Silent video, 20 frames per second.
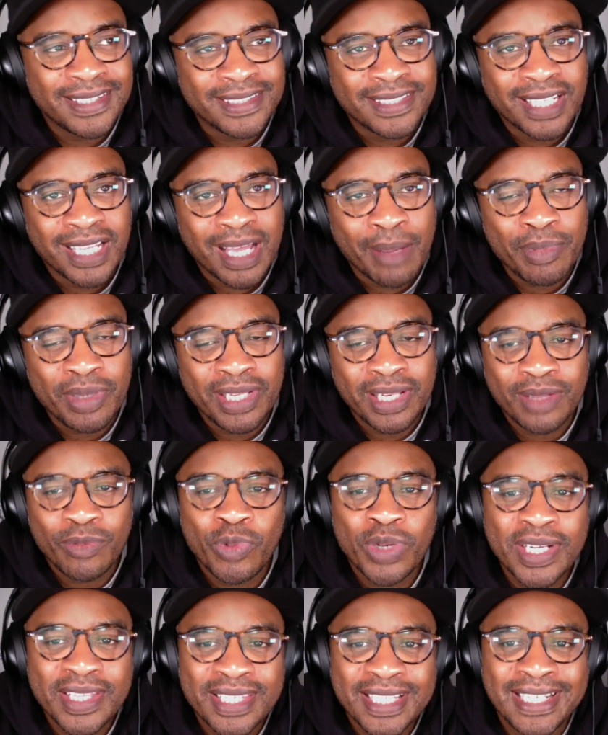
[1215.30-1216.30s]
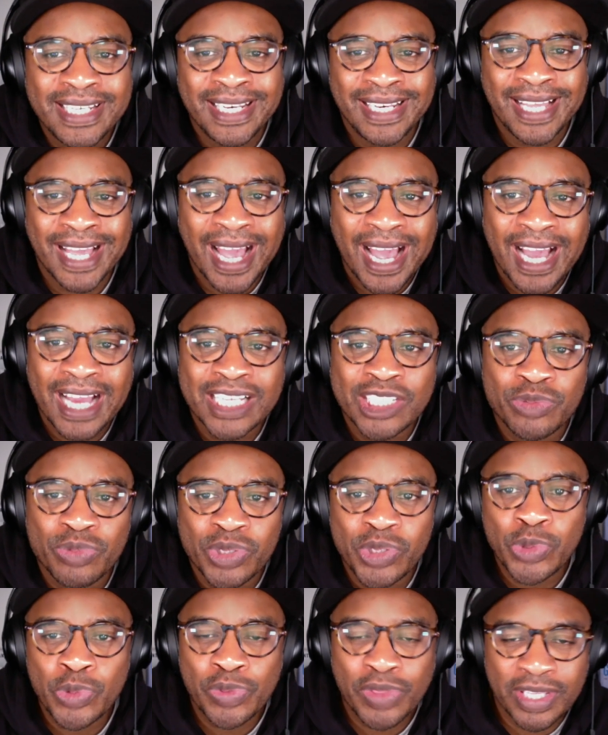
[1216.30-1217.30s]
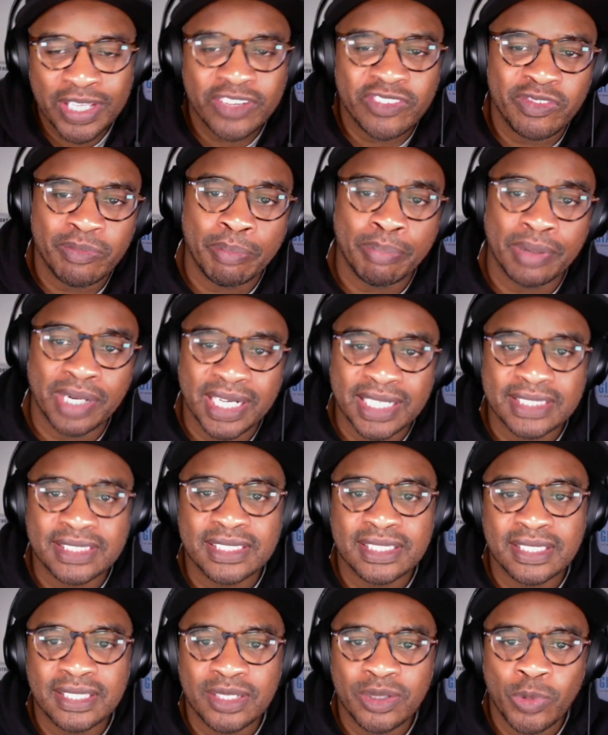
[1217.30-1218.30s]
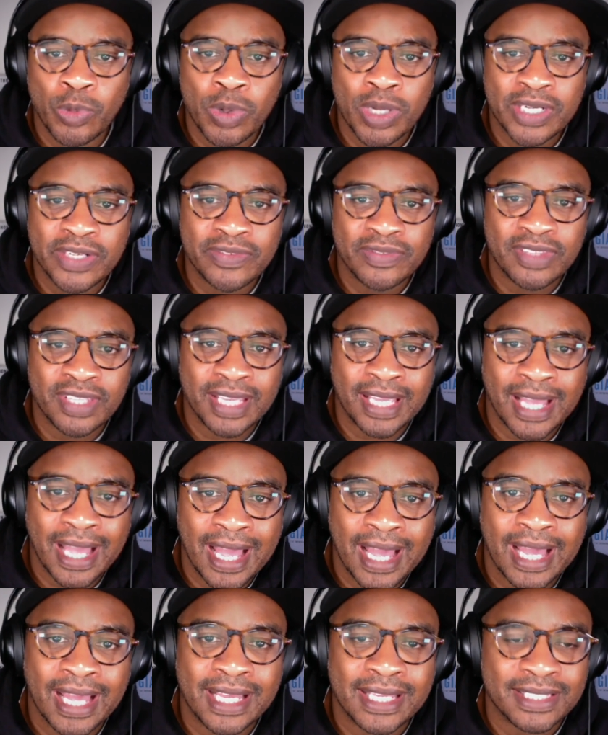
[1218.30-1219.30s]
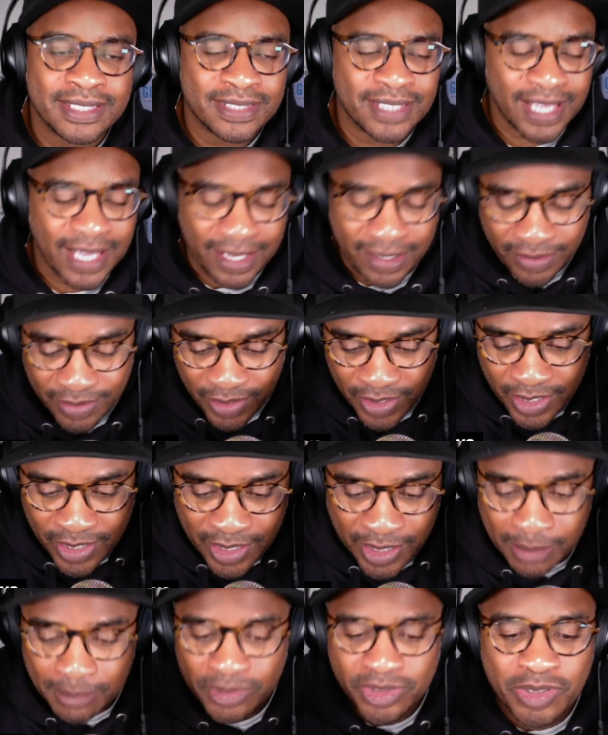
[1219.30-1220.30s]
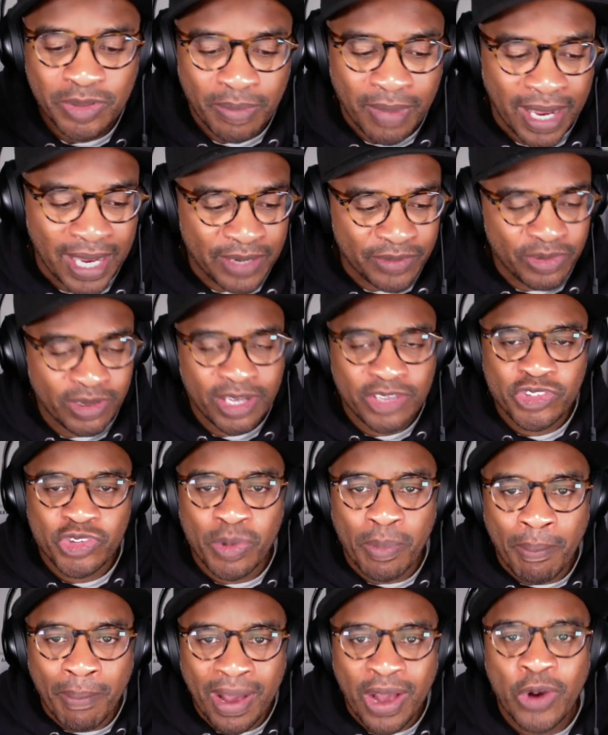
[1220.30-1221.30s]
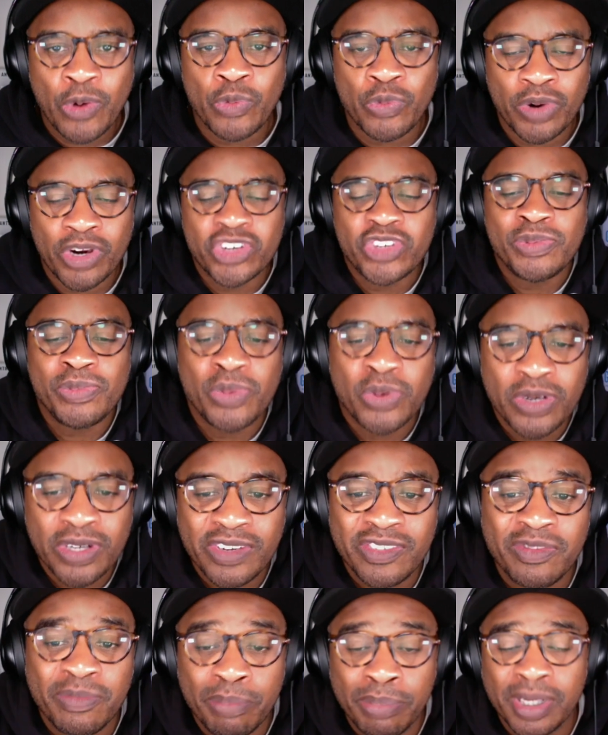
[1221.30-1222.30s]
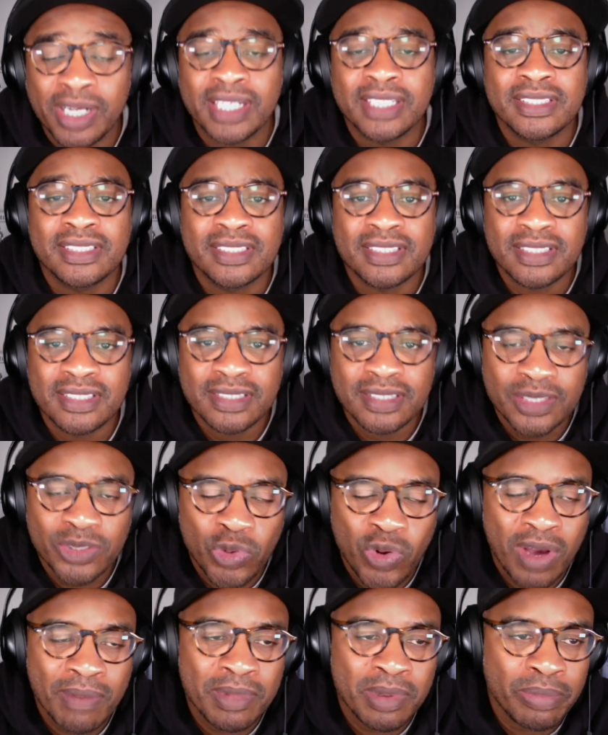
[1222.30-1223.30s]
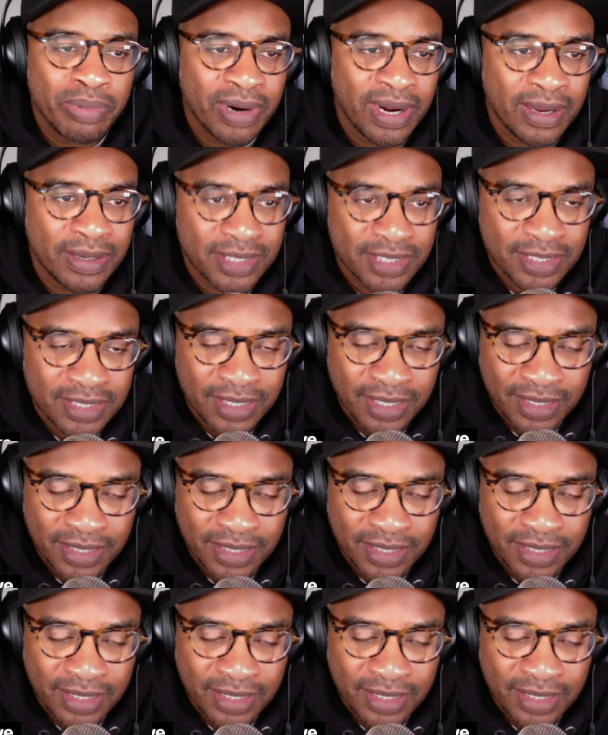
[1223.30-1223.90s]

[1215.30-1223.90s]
one of the guys, when you think of bust, one of the guys that comes to mind, if you had your Mount Rushmore of busts, Kwame Brown is